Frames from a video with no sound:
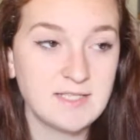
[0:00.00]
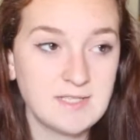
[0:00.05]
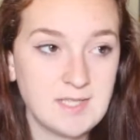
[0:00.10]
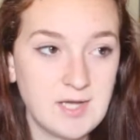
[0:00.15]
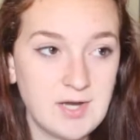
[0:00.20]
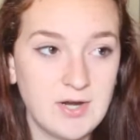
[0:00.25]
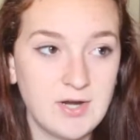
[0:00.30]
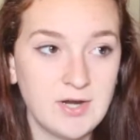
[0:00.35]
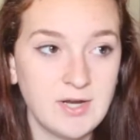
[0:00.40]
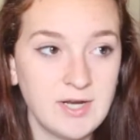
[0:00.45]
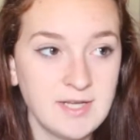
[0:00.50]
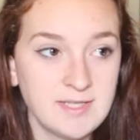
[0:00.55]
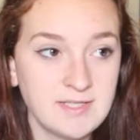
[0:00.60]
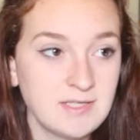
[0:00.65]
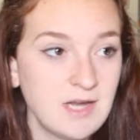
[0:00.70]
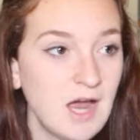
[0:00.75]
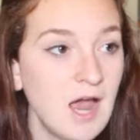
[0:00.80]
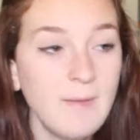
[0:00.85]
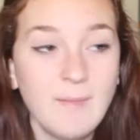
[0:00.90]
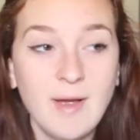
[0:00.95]
so it's
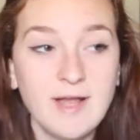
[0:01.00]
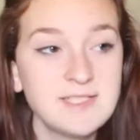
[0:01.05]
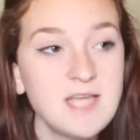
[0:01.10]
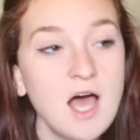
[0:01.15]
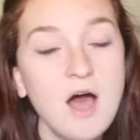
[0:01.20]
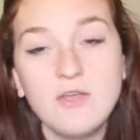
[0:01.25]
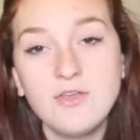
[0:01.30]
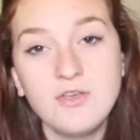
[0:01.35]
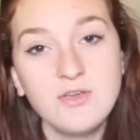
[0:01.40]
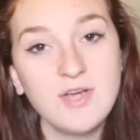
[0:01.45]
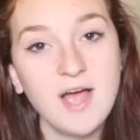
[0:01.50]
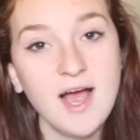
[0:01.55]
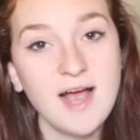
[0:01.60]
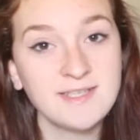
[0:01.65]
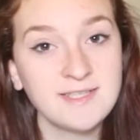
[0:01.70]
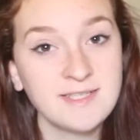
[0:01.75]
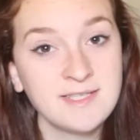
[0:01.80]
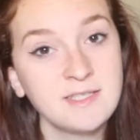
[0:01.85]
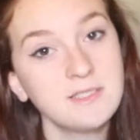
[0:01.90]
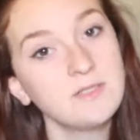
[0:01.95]
time I tell you
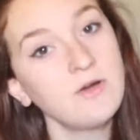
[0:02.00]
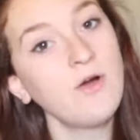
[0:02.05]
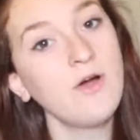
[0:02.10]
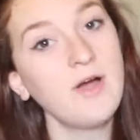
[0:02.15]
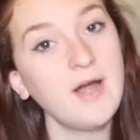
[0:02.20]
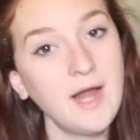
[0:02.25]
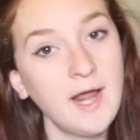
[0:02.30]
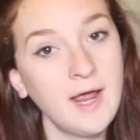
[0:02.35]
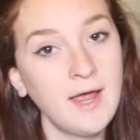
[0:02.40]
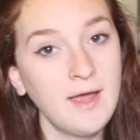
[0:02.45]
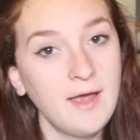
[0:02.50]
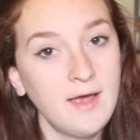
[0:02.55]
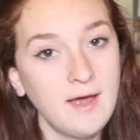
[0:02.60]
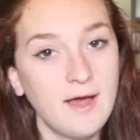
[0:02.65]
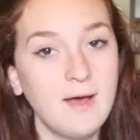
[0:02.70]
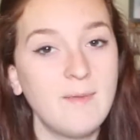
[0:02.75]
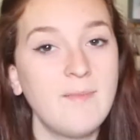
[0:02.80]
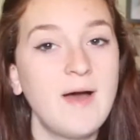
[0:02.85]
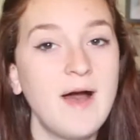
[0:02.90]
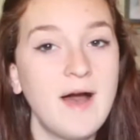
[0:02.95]
guys a story
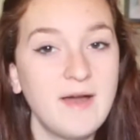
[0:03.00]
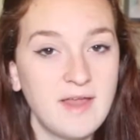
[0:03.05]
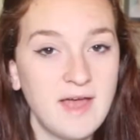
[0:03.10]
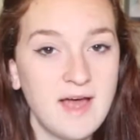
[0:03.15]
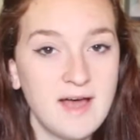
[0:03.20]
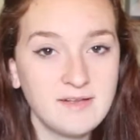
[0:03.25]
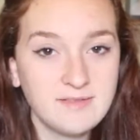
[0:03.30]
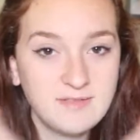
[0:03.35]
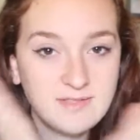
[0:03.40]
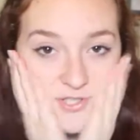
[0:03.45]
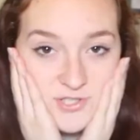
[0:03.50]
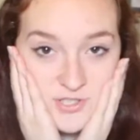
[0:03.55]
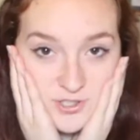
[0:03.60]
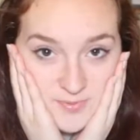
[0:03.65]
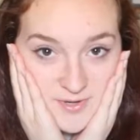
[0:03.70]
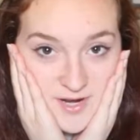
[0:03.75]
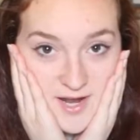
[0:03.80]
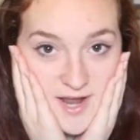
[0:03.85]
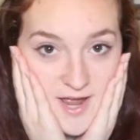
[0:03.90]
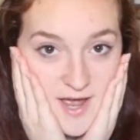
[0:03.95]
about how
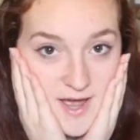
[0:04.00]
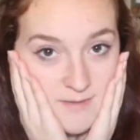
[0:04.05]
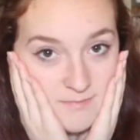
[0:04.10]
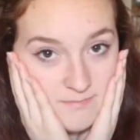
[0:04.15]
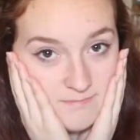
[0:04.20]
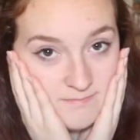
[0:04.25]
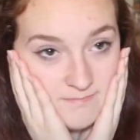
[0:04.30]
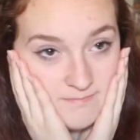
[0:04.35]
stupid I am.